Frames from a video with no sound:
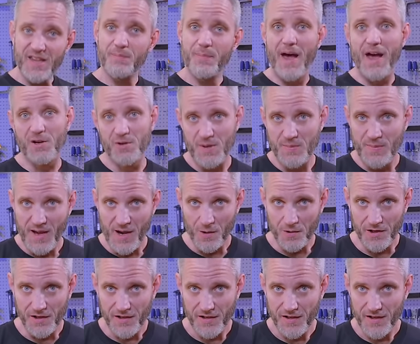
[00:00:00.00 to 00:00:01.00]
is battery
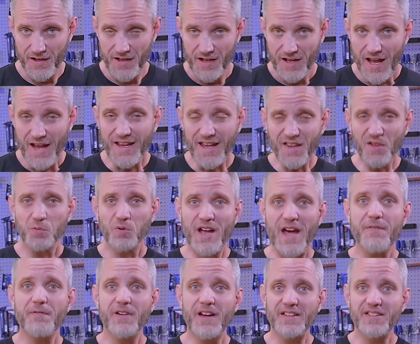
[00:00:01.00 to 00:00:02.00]
powered. And guess what I
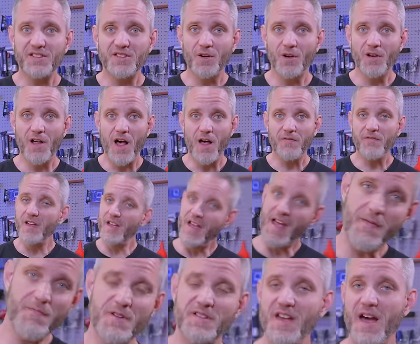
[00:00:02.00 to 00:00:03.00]
forget to turn off
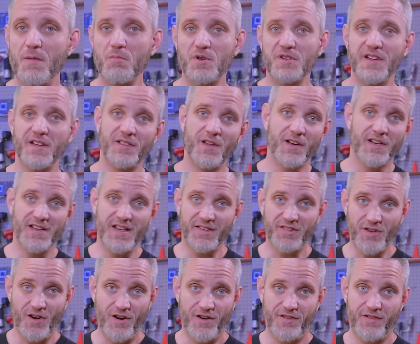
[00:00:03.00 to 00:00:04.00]
every time we're done looking at
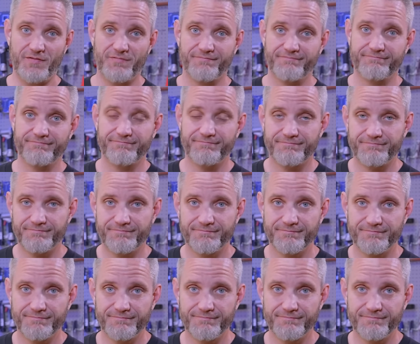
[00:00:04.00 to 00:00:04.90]
stars? It